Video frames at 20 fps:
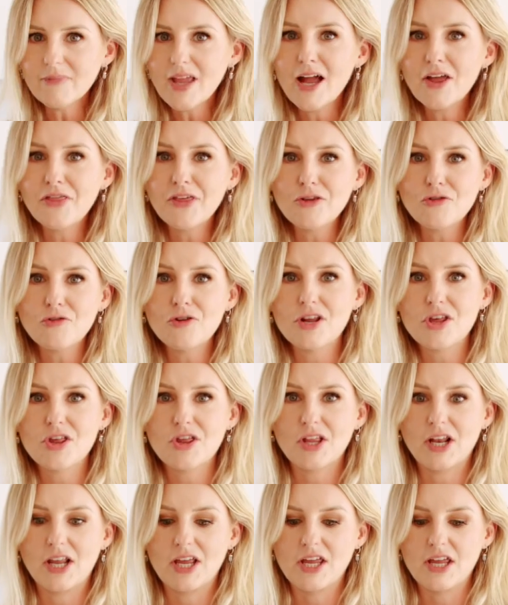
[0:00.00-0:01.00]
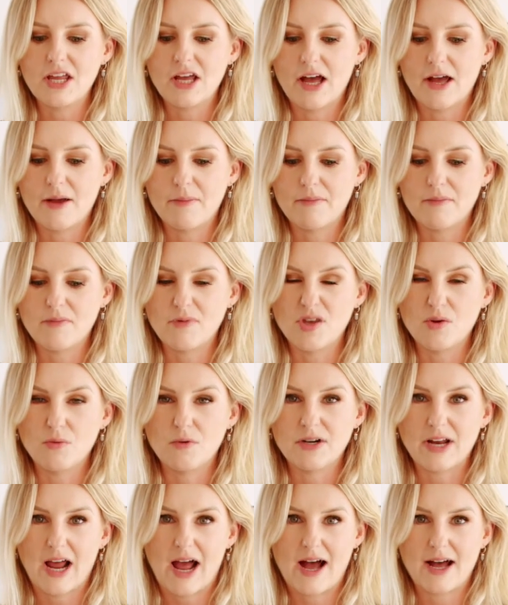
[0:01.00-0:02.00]
I think traditionally you
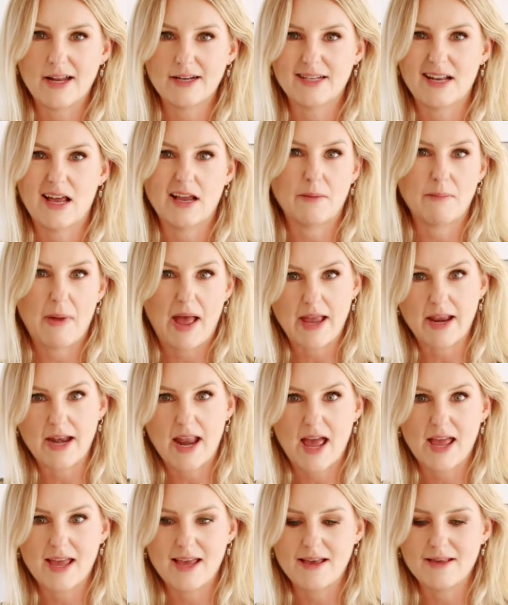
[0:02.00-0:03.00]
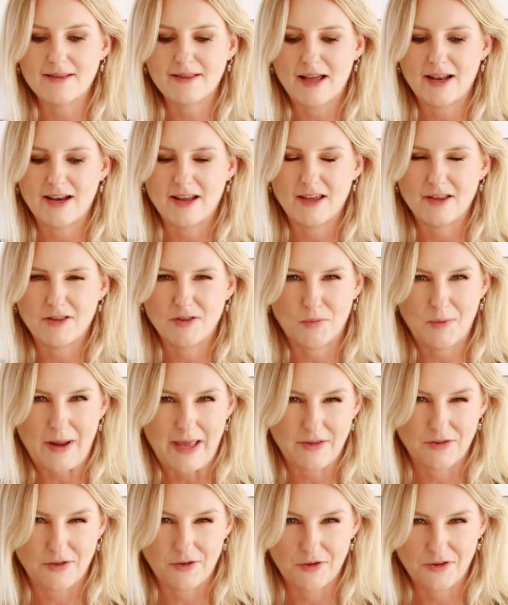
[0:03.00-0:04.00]
would add like mayonnaise and a
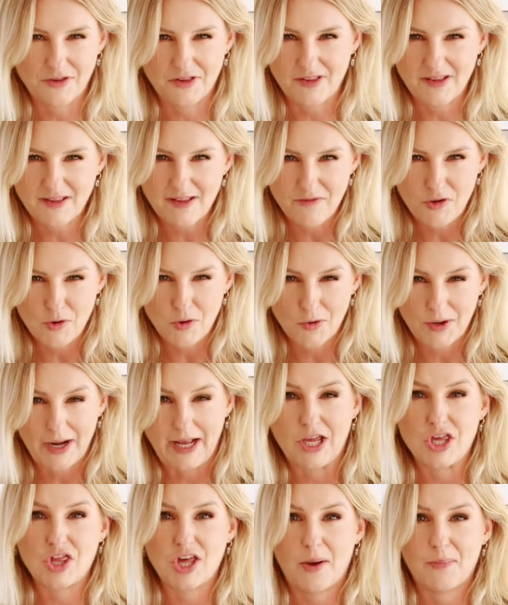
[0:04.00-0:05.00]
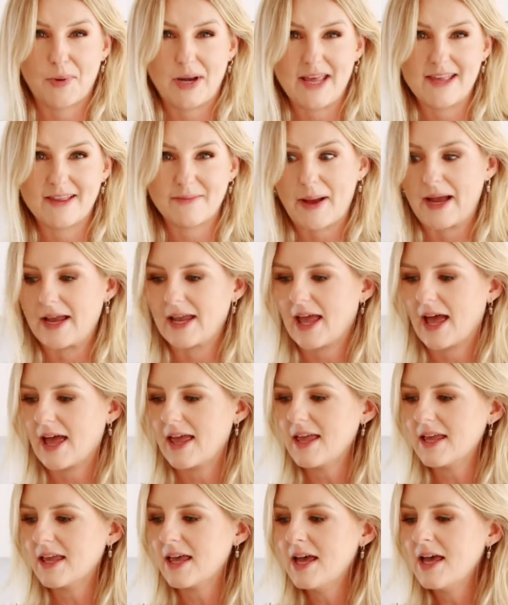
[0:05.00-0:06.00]
sweet sauce to this if you're doing like a Japanese
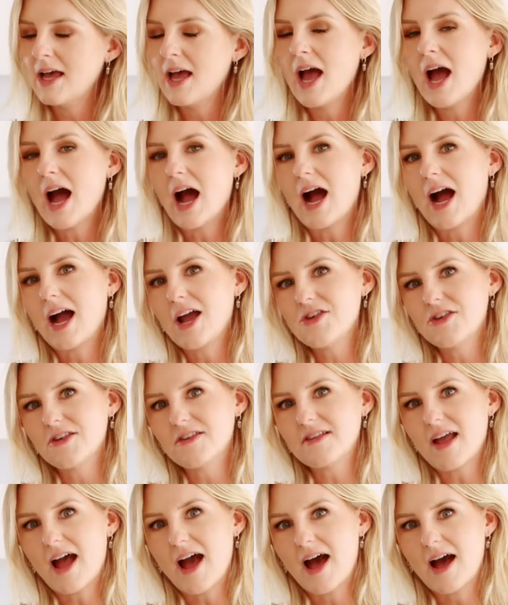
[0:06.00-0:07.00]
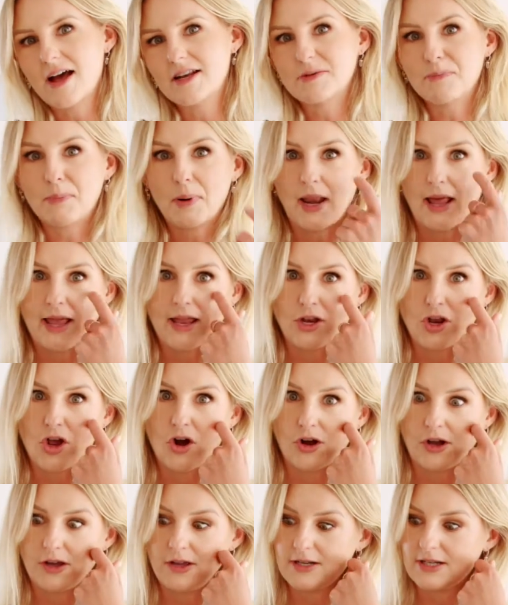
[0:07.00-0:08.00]
pancake. I just add plain
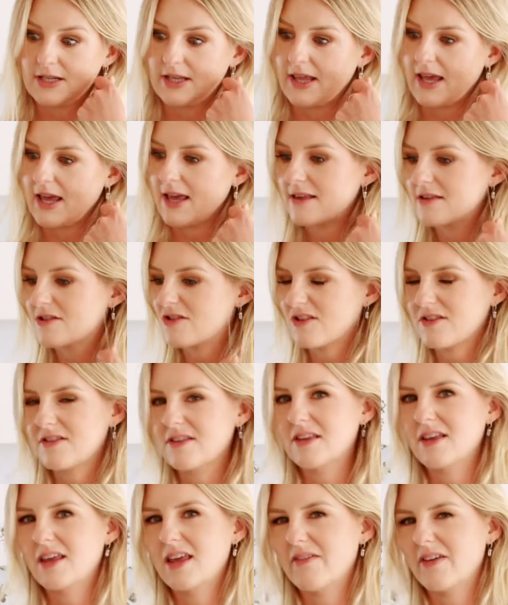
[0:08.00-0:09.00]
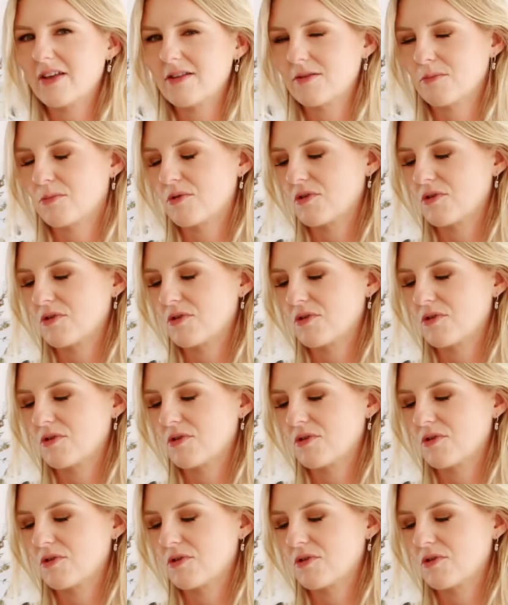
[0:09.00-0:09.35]
yogurt to this just to give it some